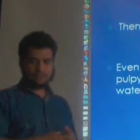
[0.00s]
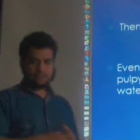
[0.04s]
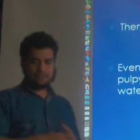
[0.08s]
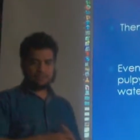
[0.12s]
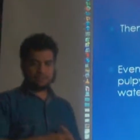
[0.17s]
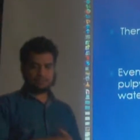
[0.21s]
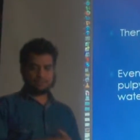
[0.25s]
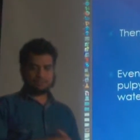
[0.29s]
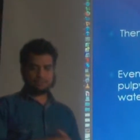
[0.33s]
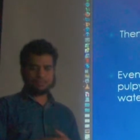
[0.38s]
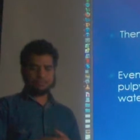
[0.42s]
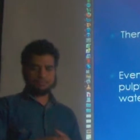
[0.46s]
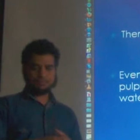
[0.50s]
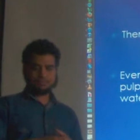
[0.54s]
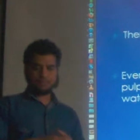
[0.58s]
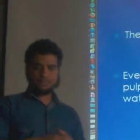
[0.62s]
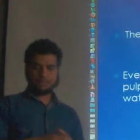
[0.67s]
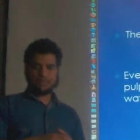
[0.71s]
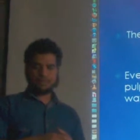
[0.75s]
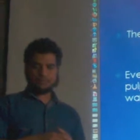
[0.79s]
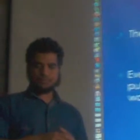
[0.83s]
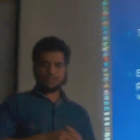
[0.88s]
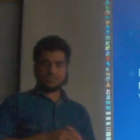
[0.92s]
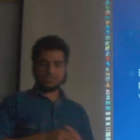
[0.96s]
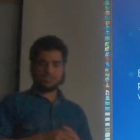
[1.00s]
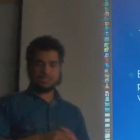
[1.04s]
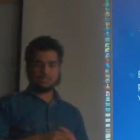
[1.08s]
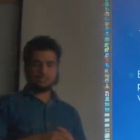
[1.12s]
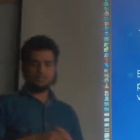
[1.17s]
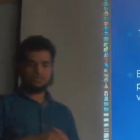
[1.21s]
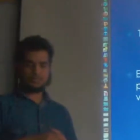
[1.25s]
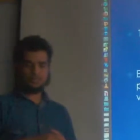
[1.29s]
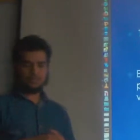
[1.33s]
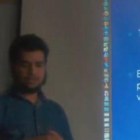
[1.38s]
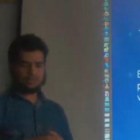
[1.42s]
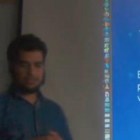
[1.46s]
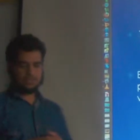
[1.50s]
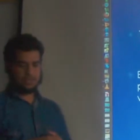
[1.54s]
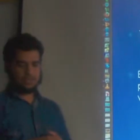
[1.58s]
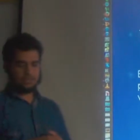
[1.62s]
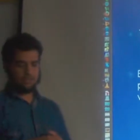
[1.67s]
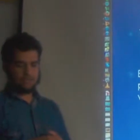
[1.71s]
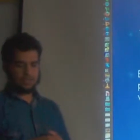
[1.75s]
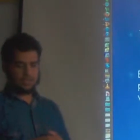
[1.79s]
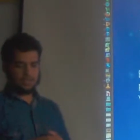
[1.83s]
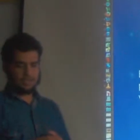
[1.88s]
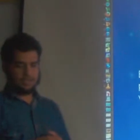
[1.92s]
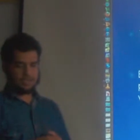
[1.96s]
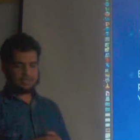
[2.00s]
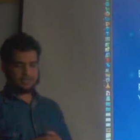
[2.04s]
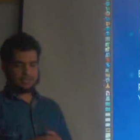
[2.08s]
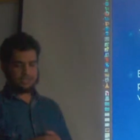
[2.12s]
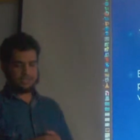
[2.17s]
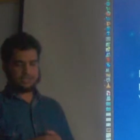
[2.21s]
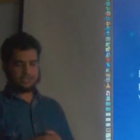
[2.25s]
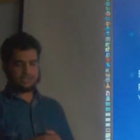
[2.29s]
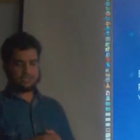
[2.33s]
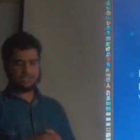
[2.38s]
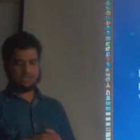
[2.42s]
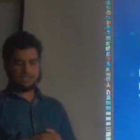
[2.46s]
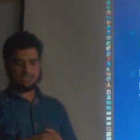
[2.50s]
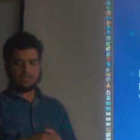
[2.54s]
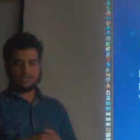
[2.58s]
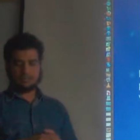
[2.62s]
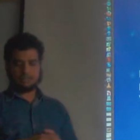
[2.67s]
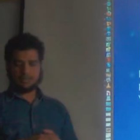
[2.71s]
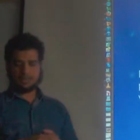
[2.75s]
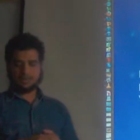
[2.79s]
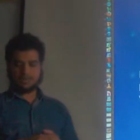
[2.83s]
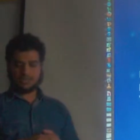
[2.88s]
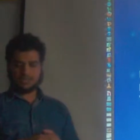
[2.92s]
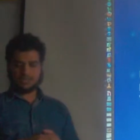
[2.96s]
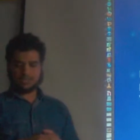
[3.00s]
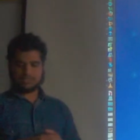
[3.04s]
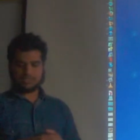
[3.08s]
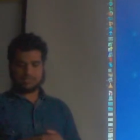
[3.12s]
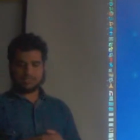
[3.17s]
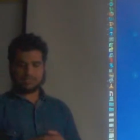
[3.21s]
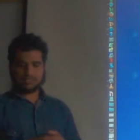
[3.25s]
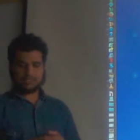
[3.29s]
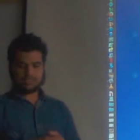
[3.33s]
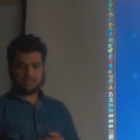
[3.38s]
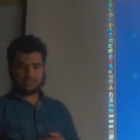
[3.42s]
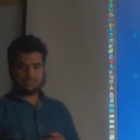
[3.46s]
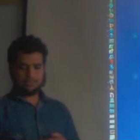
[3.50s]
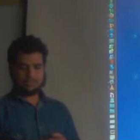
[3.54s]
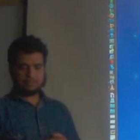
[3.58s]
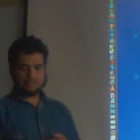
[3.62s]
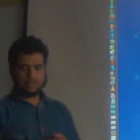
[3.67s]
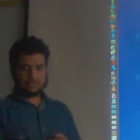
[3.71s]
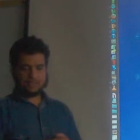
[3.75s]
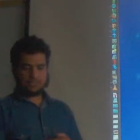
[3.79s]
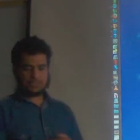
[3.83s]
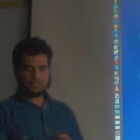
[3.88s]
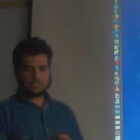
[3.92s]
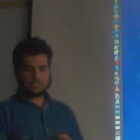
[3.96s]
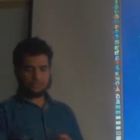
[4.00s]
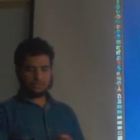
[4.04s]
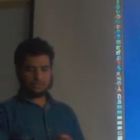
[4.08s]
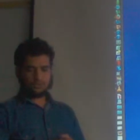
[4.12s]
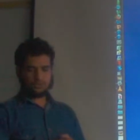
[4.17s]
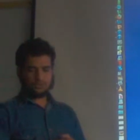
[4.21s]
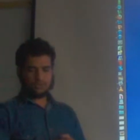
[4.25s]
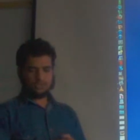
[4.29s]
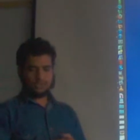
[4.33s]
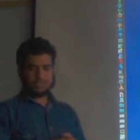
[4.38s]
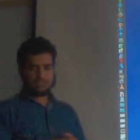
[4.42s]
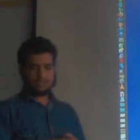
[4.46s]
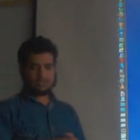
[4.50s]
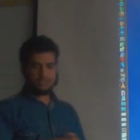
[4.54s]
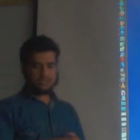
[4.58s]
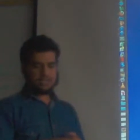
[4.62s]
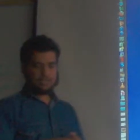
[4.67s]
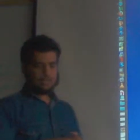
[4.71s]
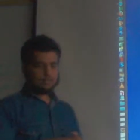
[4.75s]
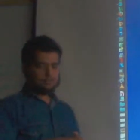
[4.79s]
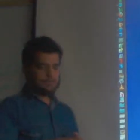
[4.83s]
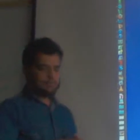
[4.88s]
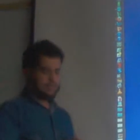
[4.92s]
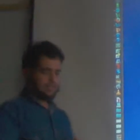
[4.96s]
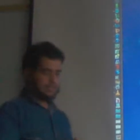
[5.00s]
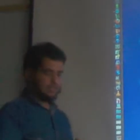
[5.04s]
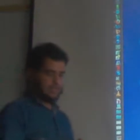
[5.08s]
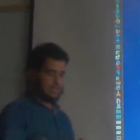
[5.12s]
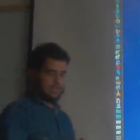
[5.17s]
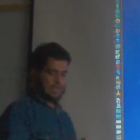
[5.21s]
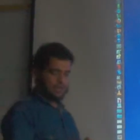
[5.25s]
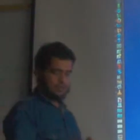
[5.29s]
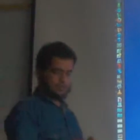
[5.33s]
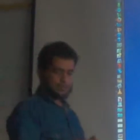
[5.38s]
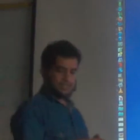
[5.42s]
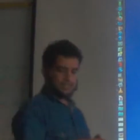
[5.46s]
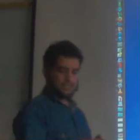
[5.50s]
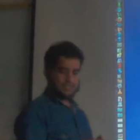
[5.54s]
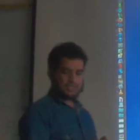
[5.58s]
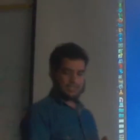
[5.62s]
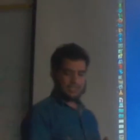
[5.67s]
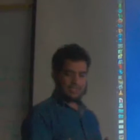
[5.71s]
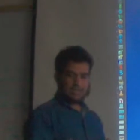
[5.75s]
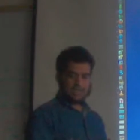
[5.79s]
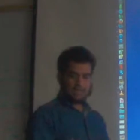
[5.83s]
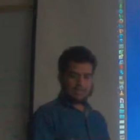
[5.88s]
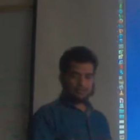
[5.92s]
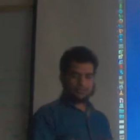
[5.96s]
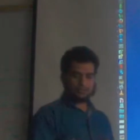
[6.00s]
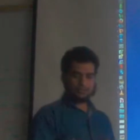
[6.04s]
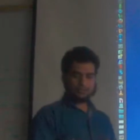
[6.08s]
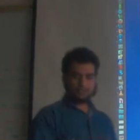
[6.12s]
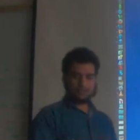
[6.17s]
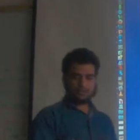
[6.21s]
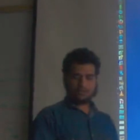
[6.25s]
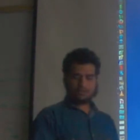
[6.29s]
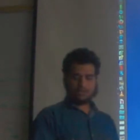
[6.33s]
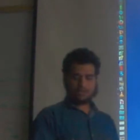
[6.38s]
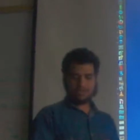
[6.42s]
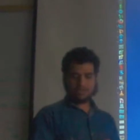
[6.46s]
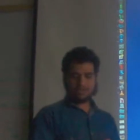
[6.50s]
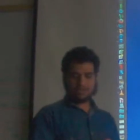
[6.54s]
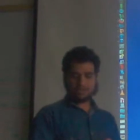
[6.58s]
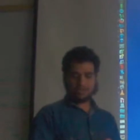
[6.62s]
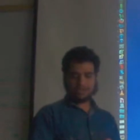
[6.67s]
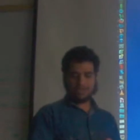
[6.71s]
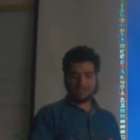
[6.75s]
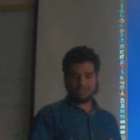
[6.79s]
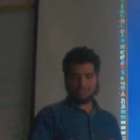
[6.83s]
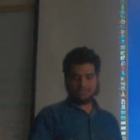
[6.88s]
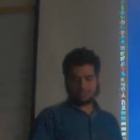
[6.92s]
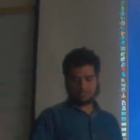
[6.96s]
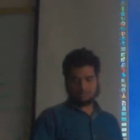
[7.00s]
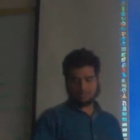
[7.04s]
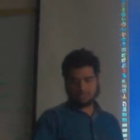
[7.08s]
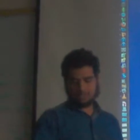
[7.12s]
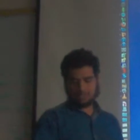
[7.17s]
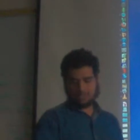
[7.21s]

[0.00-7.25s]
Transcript: the pulp stuff on the wire is still about 60% water, but now it is time for the drying.